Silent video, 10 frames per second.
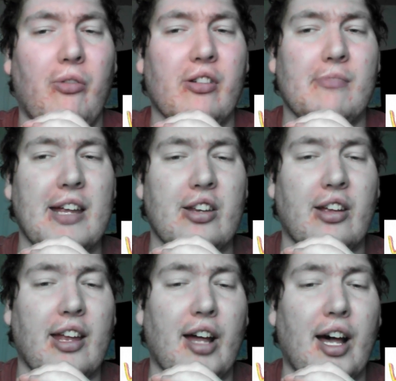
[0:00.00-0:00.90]
for me to
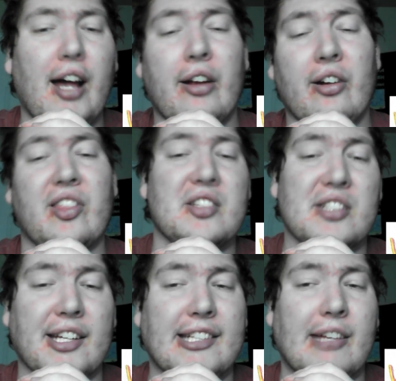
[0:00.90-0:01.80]
get higher than
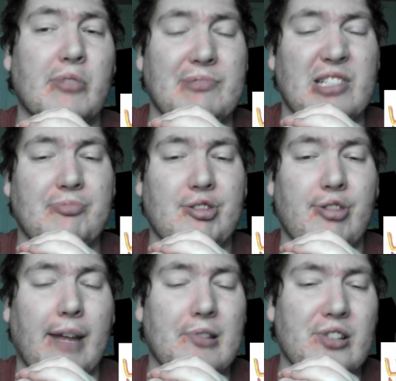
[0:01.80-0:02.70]
61
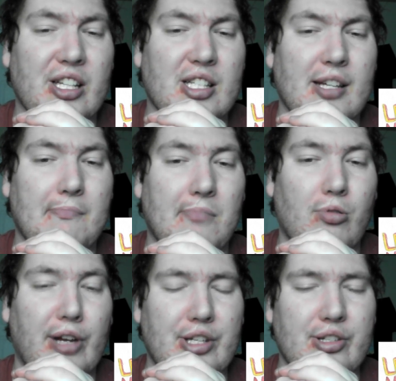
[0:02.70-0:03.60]
subscribers at some
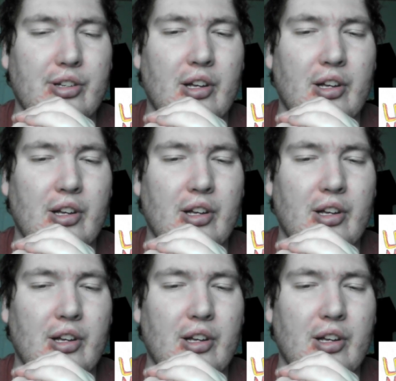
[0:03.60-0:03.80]
point.